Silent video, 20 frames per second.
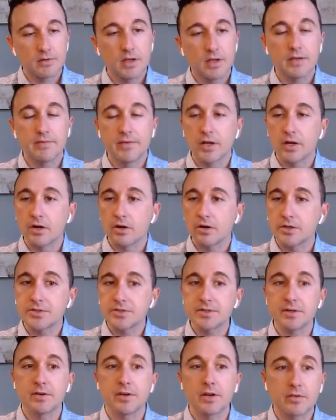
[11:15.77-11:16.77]
If it occurs
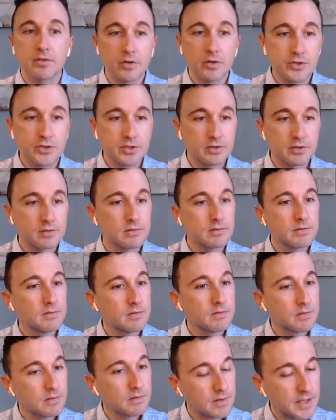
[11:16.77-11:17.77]
during exertion,
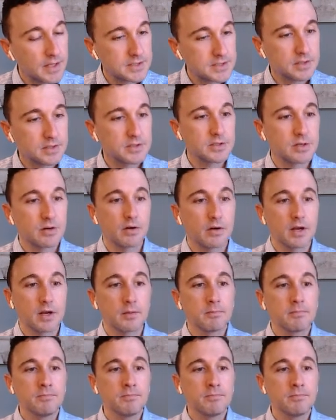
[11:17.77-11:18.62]
that's concerning.